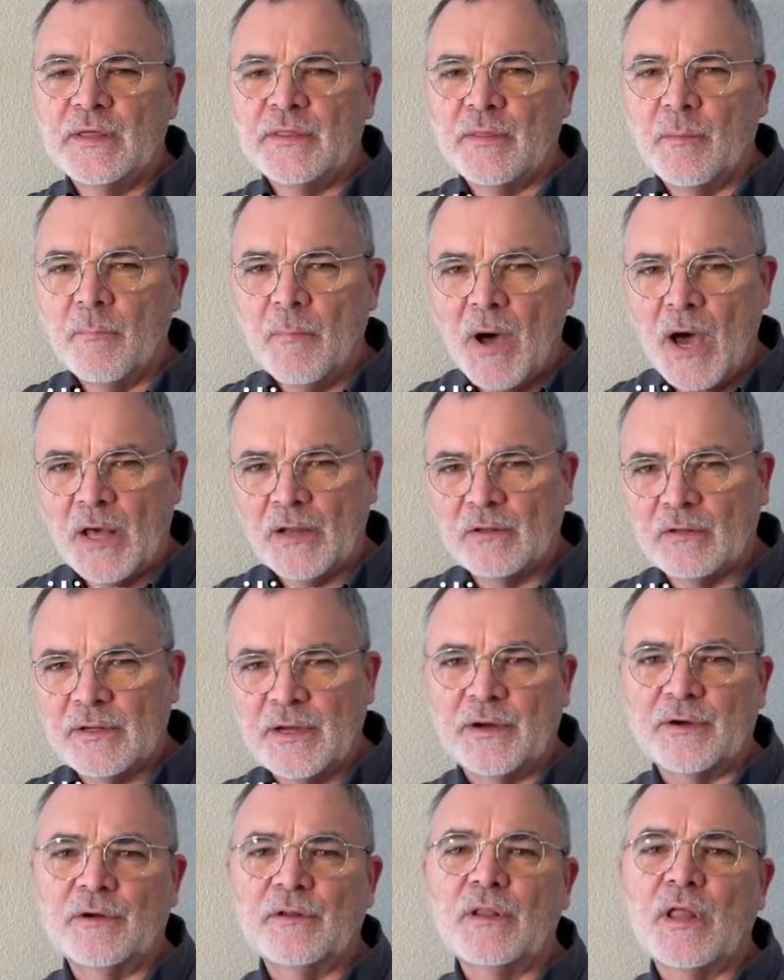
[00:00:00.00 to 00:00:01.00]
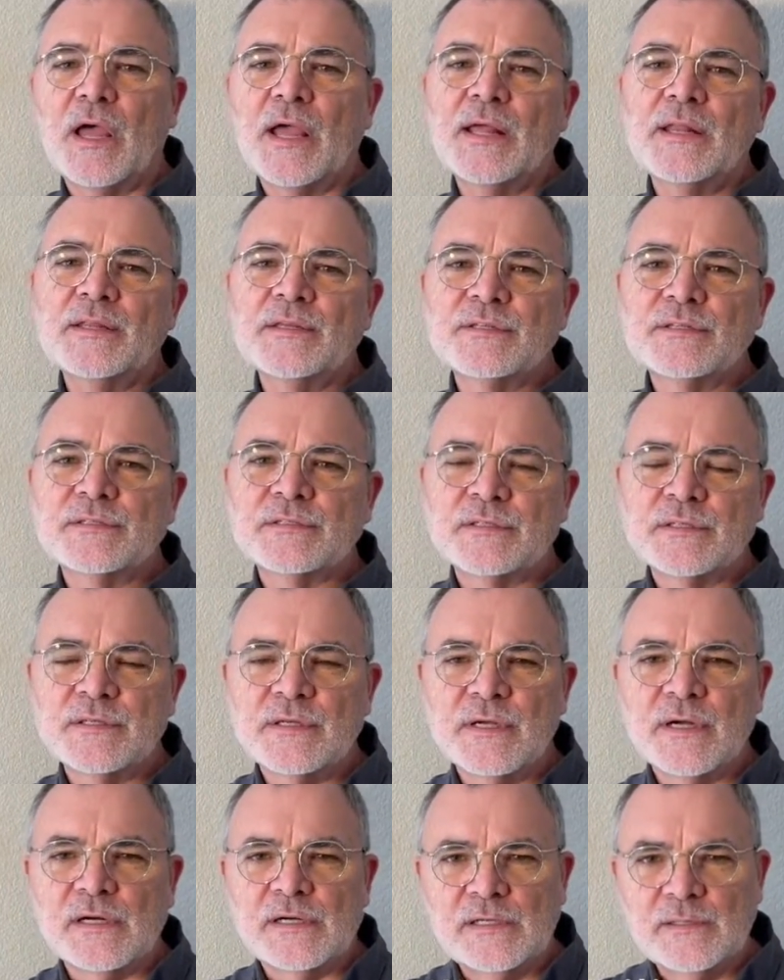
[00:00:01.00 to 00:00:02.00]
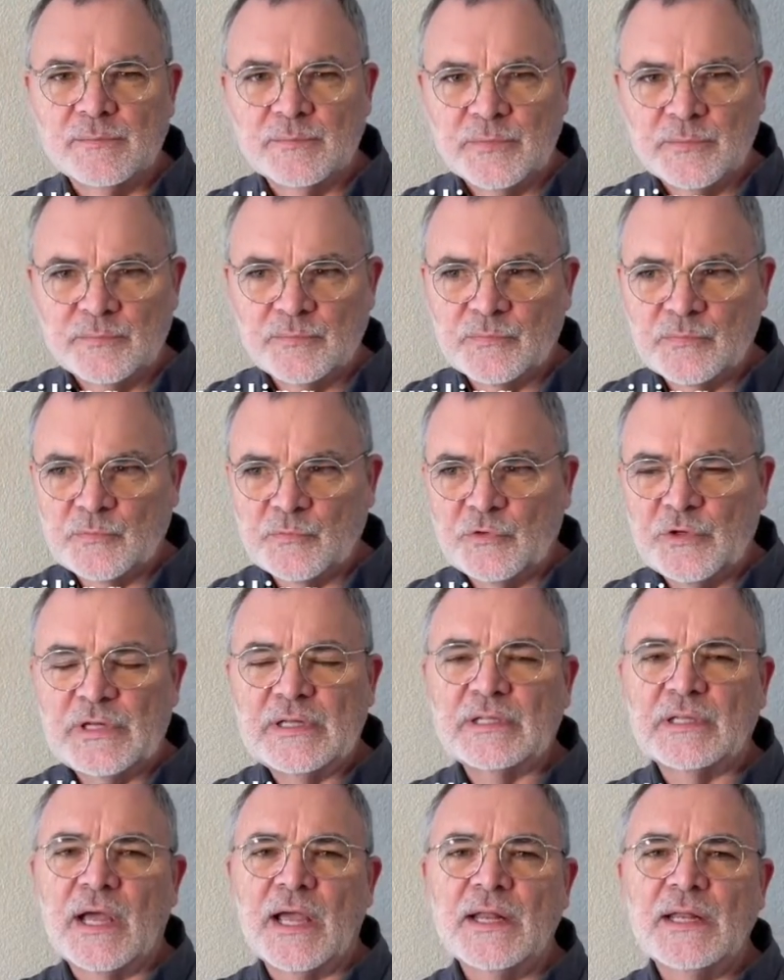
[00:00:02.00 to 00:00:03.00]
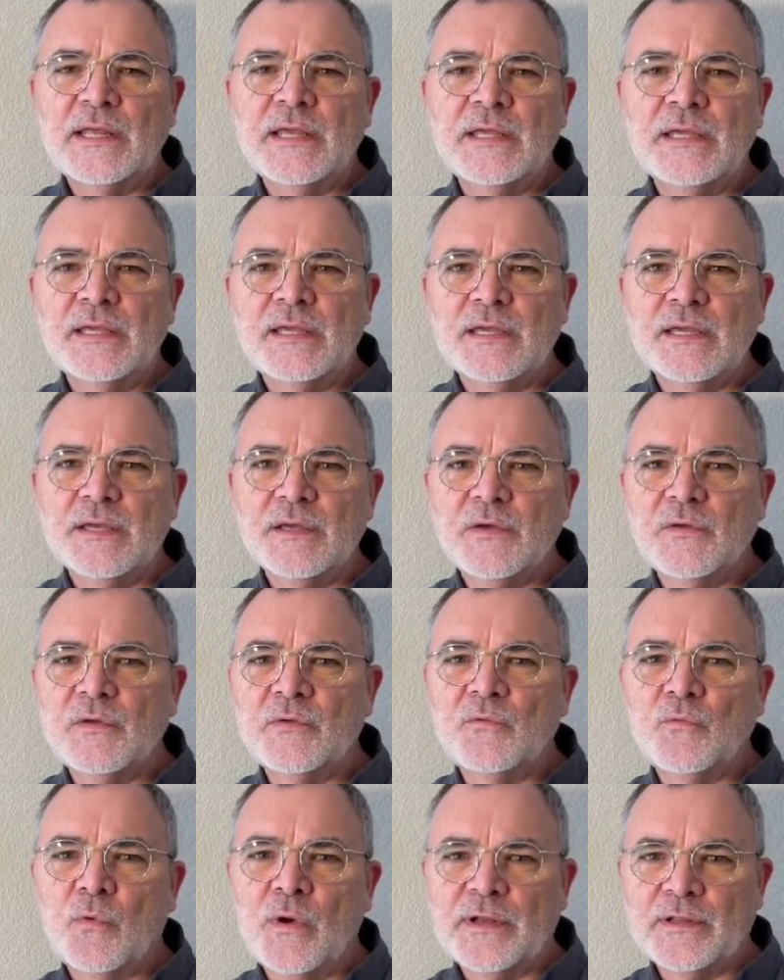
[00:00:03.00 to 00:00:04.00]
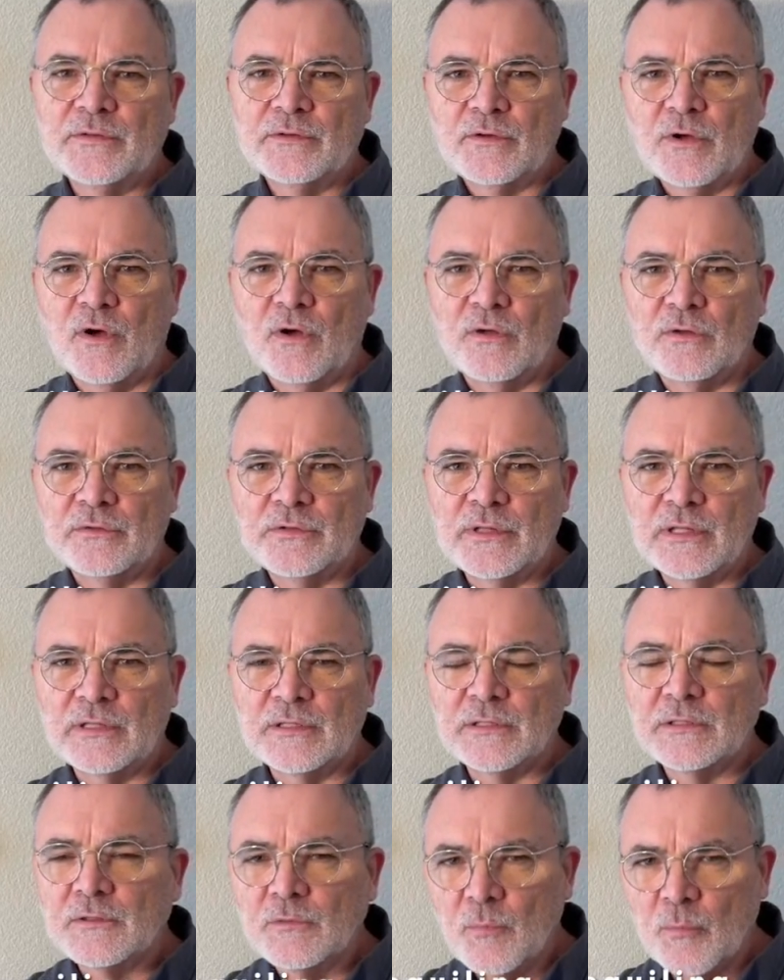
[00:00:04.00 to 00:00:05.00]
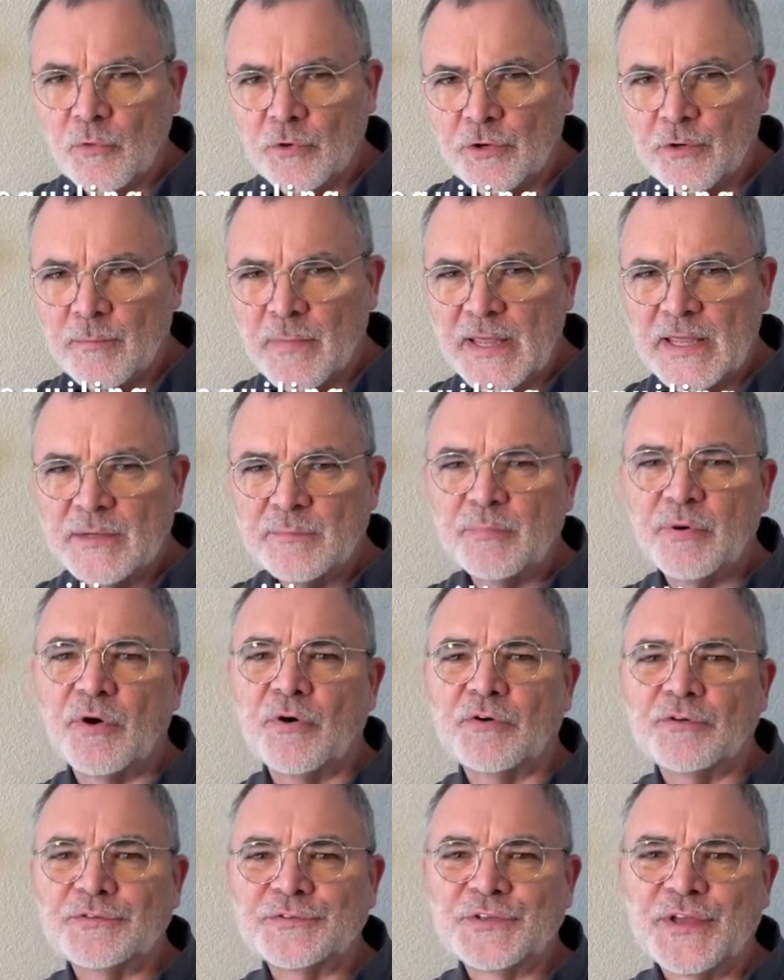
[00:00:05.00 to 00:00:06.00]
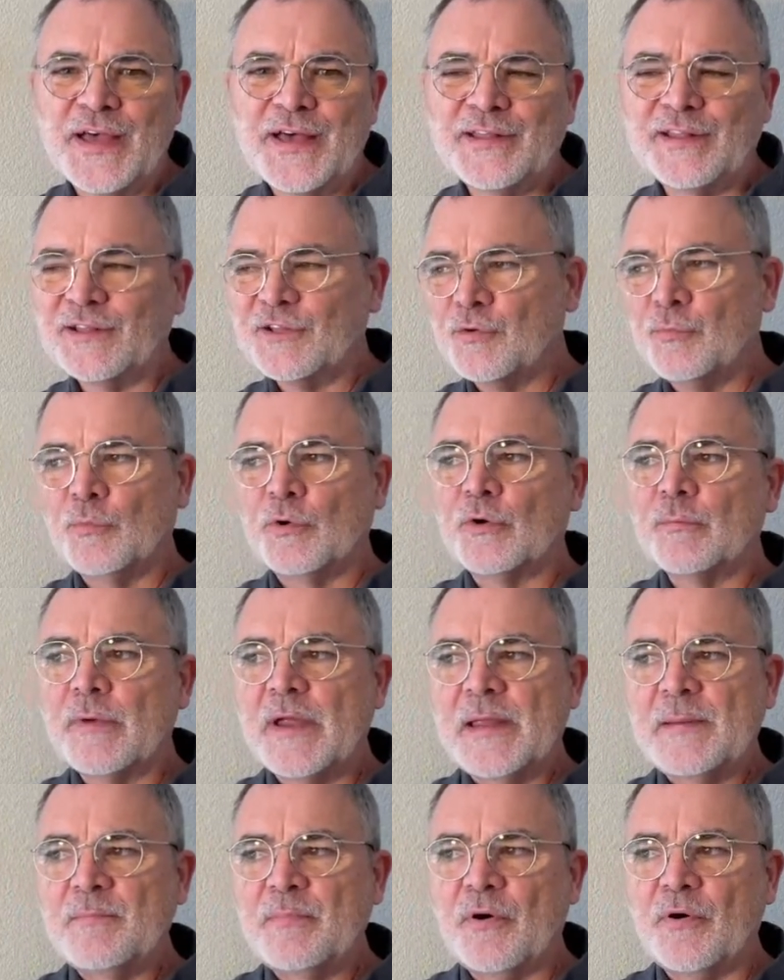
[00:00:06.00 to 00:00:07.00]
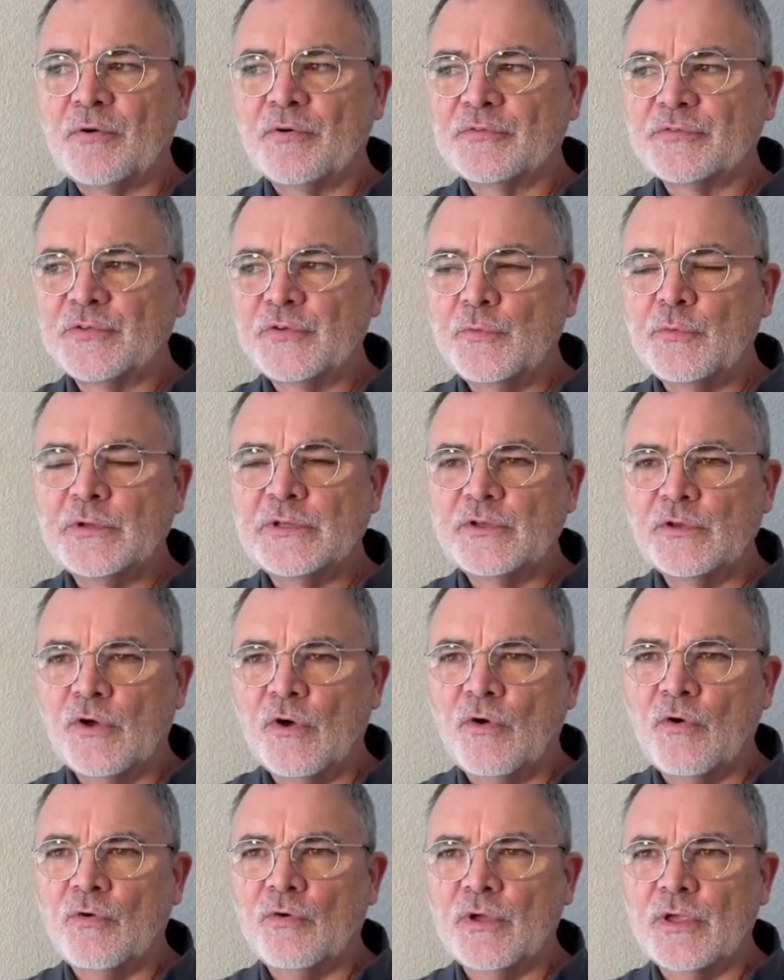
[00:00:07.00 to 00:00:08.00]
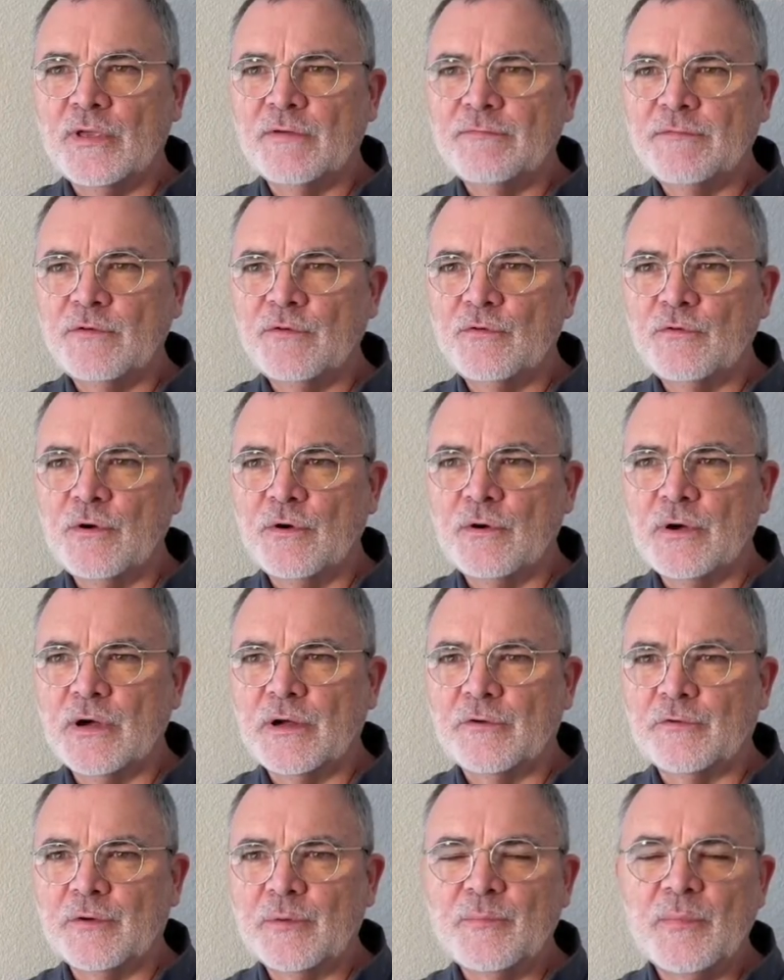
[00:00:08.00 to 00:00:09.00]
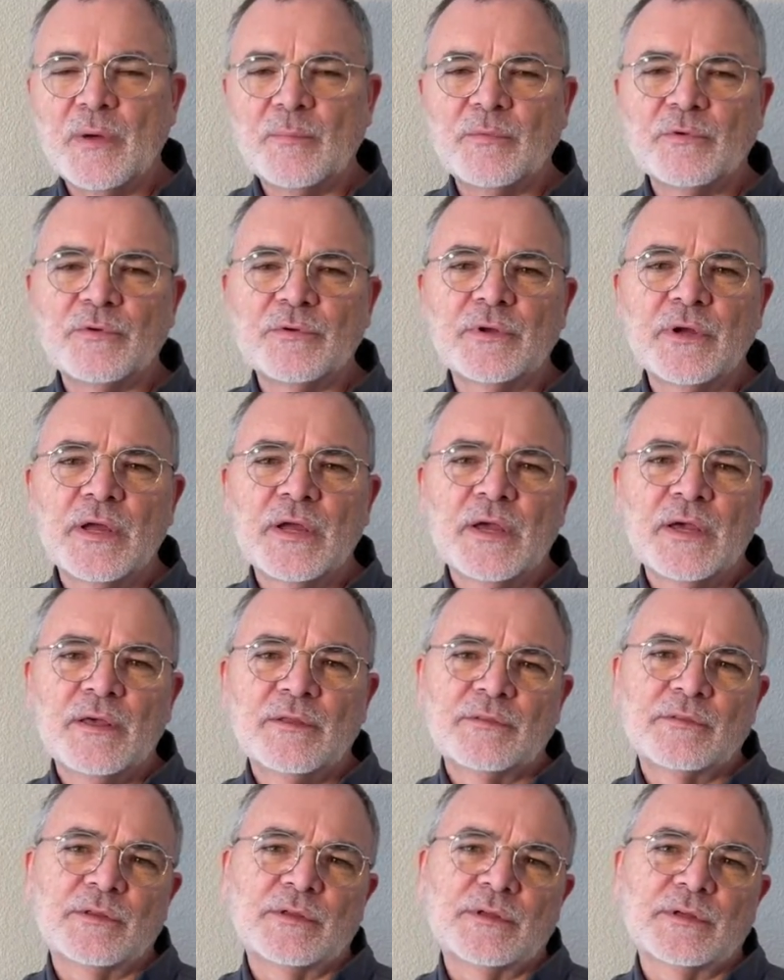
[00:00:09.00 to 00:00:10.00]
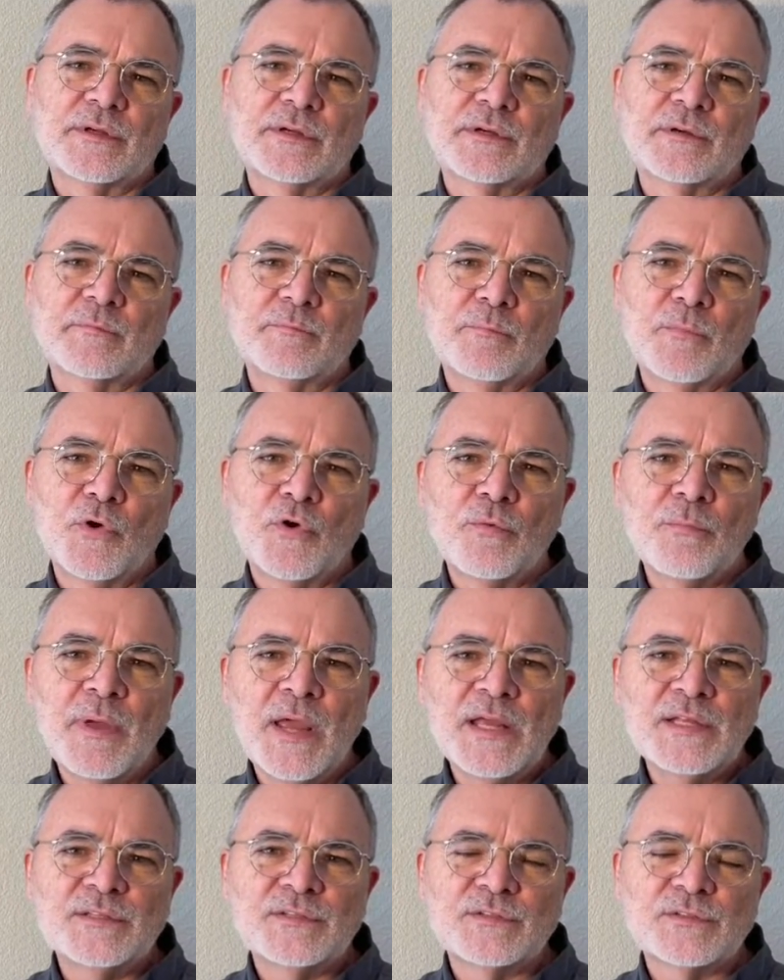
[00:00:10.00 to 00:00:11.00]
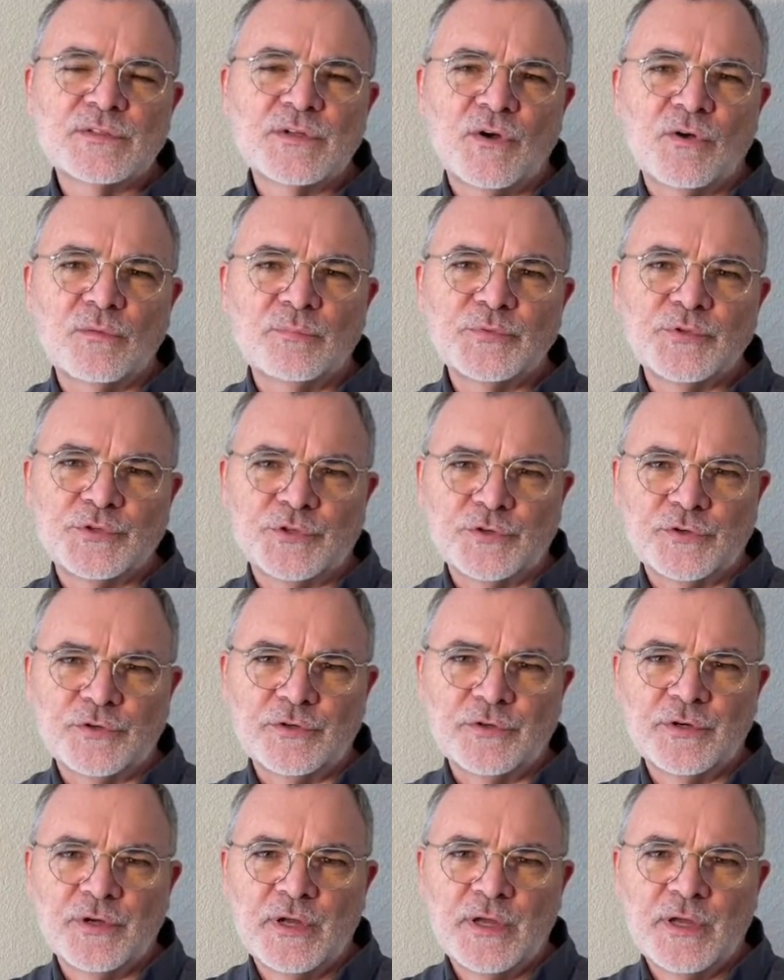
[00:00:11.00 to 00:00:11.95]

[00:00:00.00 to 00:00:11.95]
The model Caroline is reclining in what is called the Little Mermaid pose. The Little Mermaid pose you would know if you remember the mermaid sculpture